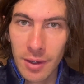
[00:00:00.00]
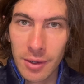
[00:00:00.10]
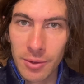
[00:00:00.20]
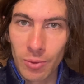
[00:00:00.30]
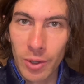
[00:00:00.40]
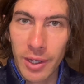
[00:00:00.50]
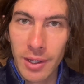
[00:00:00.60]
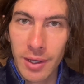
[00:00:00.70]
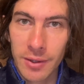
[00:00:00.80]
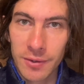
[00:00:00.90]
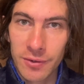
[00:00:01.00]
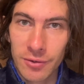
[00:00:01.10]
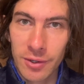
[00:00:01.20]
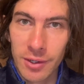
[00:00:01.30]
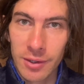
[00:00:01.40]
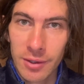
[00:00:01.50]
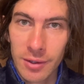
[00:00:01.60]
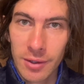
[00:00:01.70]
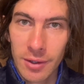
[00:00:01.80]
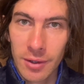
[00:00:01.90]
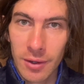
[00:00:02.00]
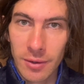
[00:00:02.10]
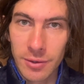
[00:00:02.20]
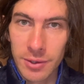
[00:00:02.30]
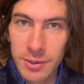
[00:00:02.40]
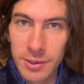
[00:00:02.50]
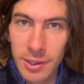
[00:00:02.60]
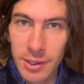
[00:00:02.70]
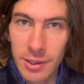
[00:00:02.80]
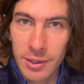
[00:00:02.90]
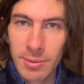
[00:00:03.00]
An array and a string are just like,